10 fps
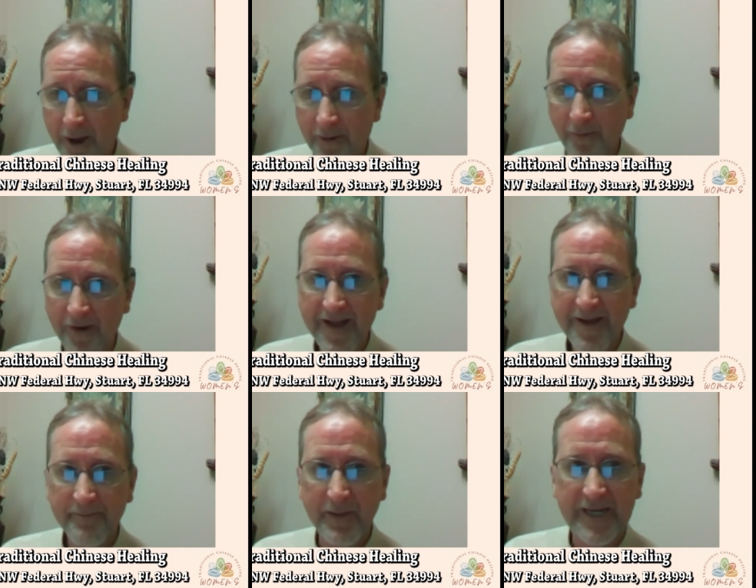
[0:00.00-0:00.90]
no,
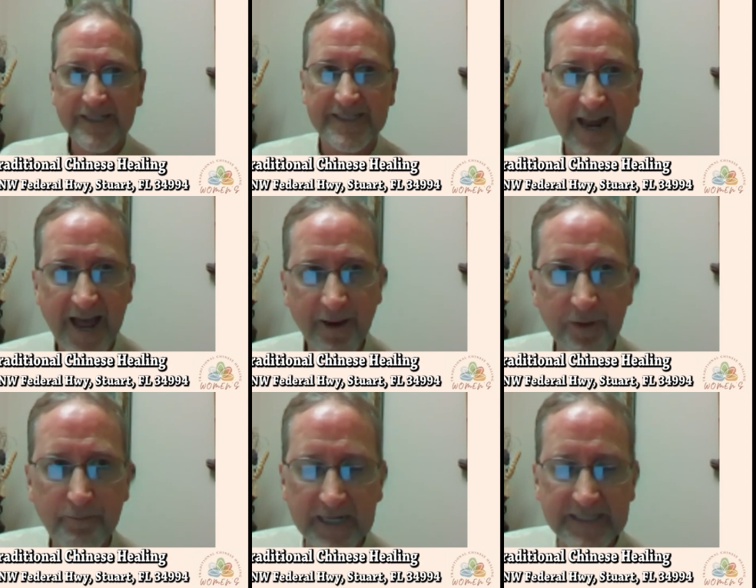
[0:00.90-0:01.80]
because then I
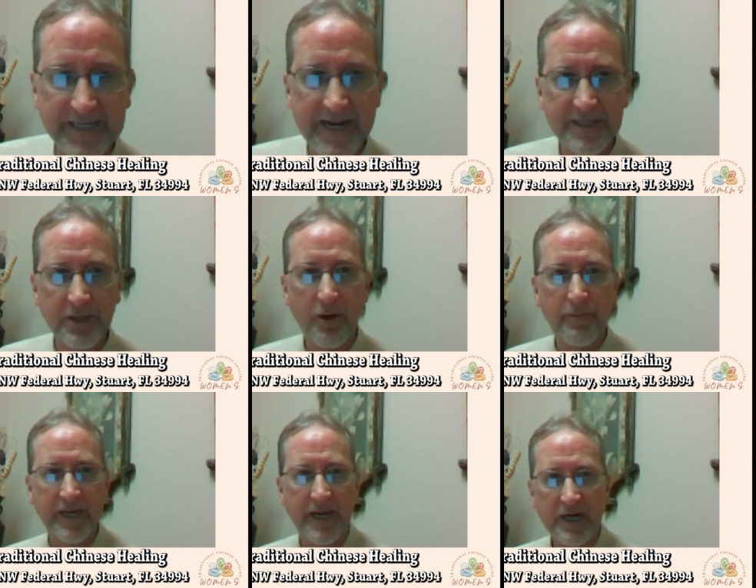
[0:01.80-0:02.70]
would be saying to you, oh
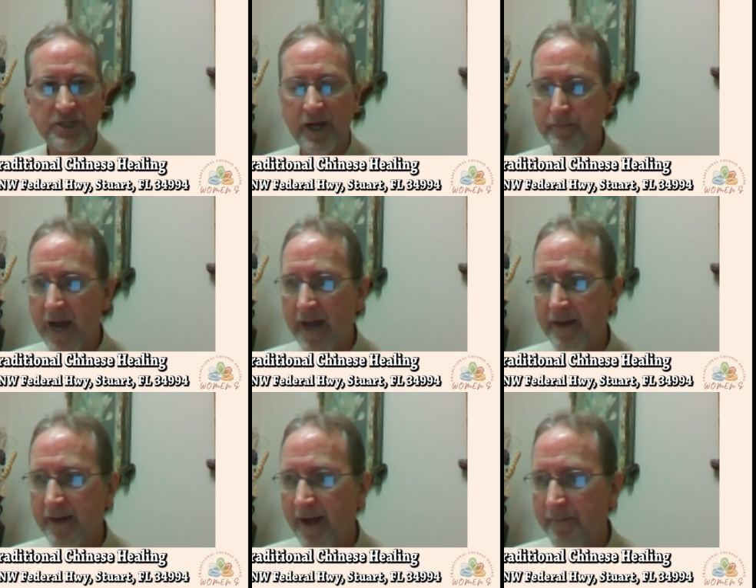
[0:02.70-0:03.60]
my gosh, I'm not,
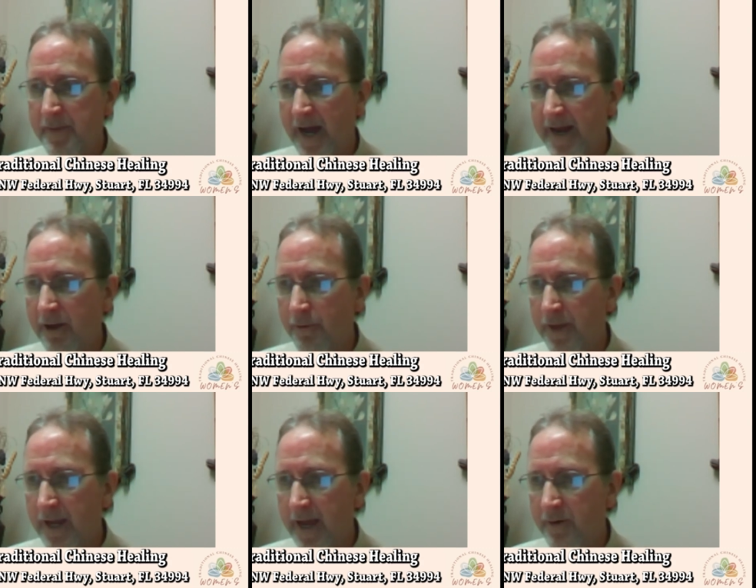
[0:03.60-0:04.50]
I'm not
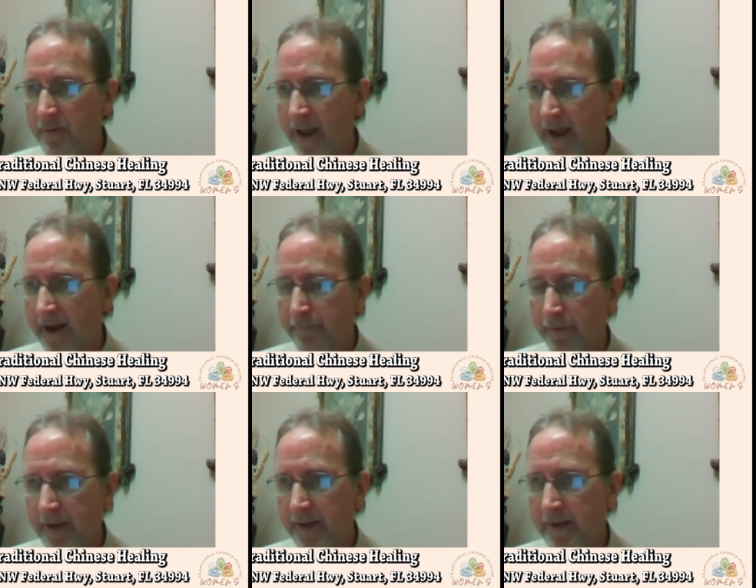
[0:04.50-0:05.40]
healthy. I don't have
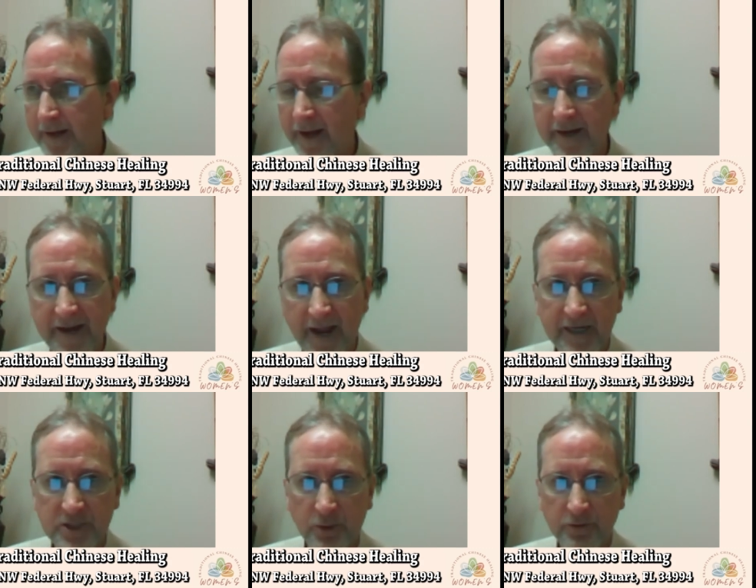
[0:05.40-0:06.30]
uh, neck
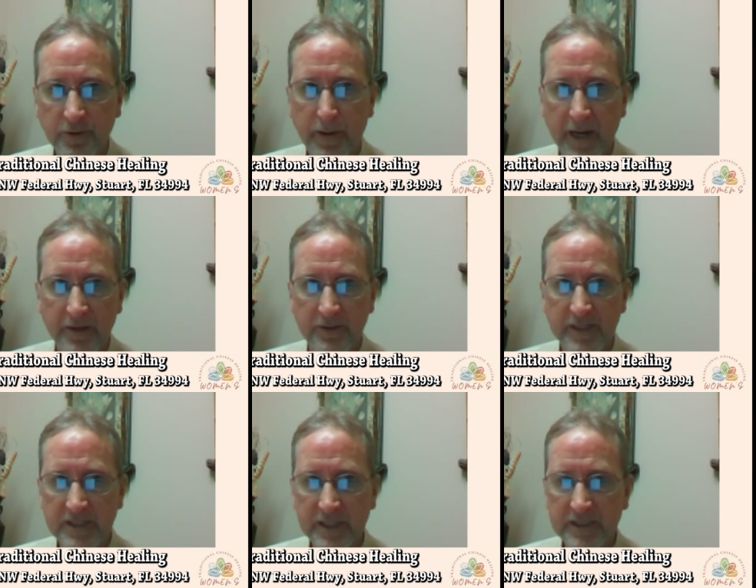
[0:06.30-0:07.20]
and shoulder pain or
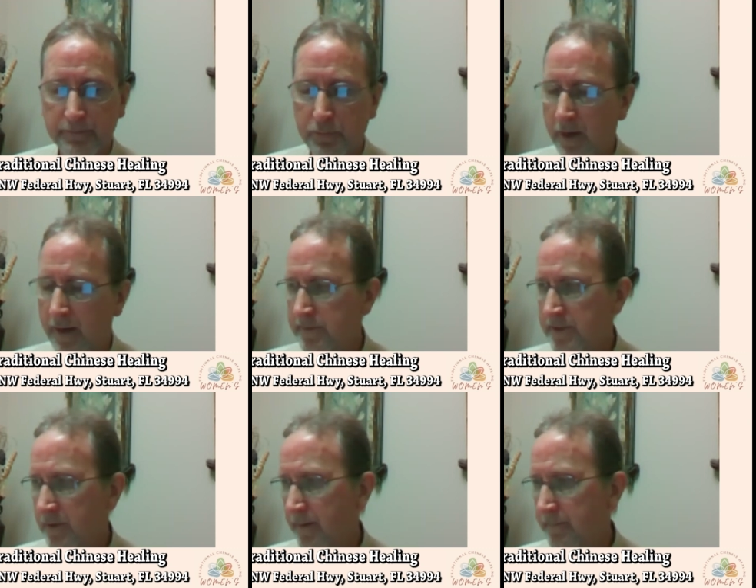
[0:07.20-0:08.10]
digestive problems,
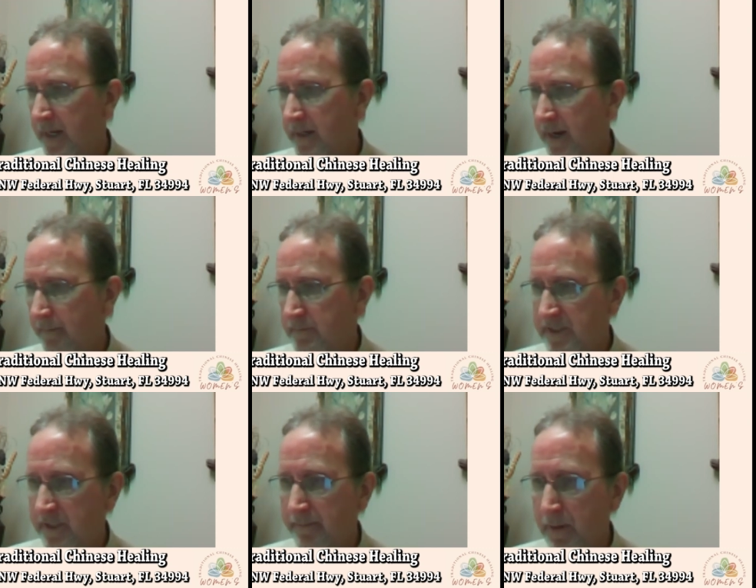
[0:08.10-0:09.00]
or I'm not, I'm
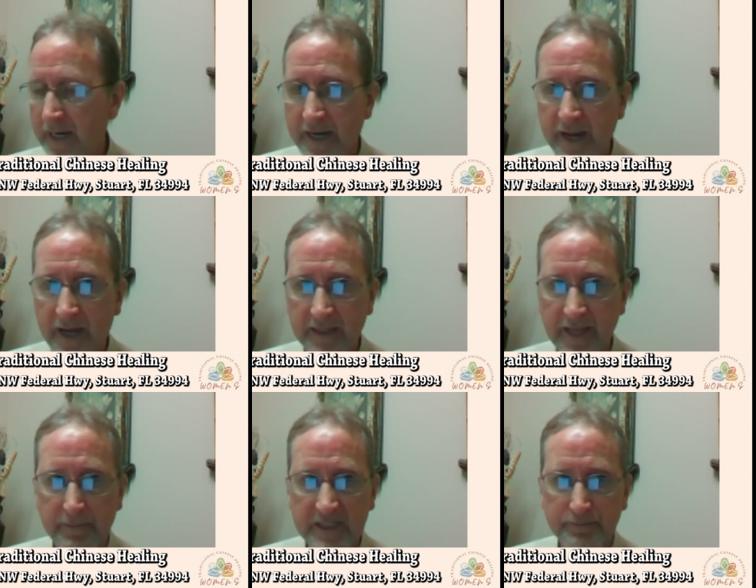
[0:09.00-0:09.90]
sleeping at night.
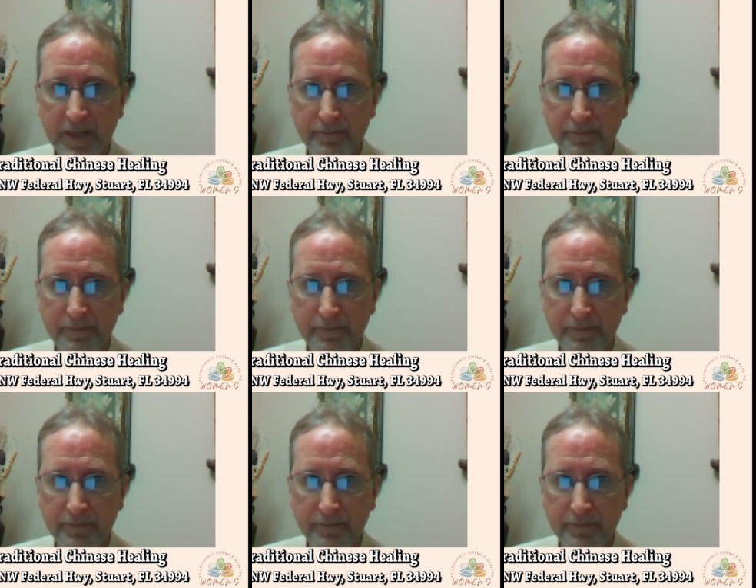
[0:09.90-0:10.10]
That must be